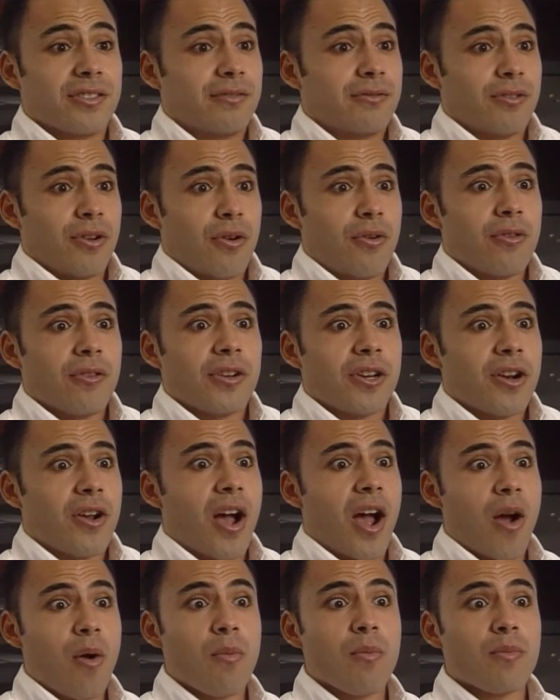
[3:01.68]
told her,
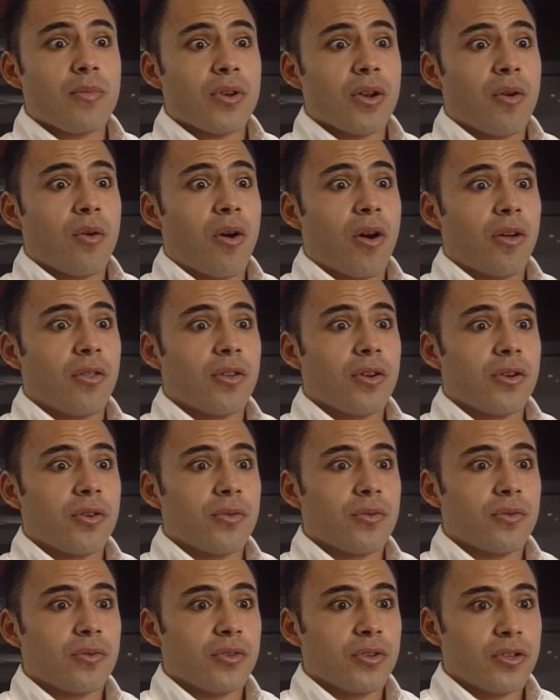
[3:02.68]

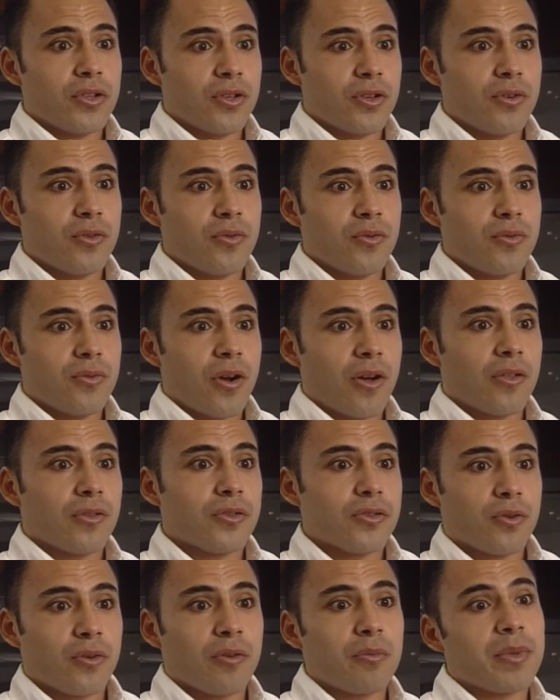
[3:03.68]
although
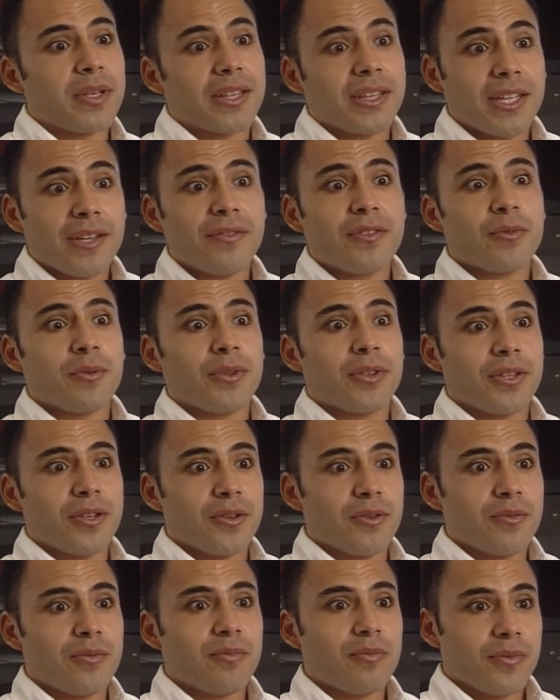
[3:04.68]
Jordan will be living with
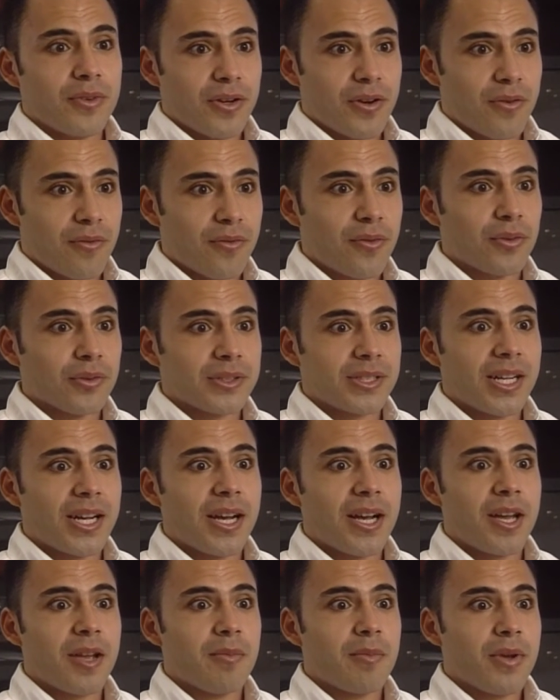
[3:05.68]
you, full
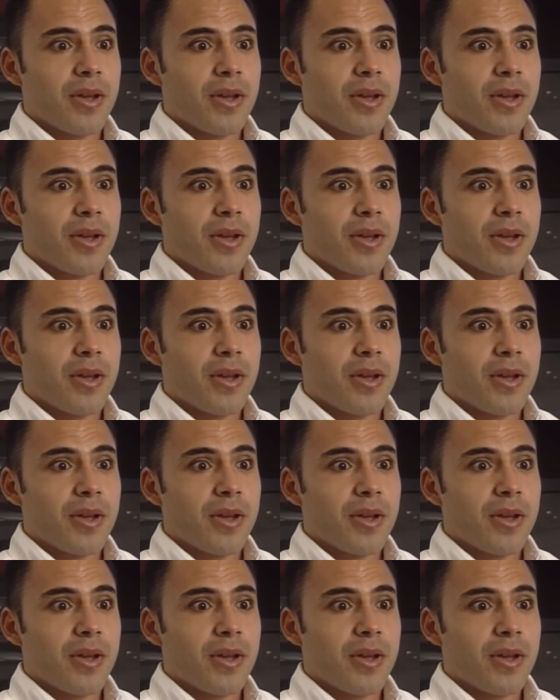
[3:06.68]
time,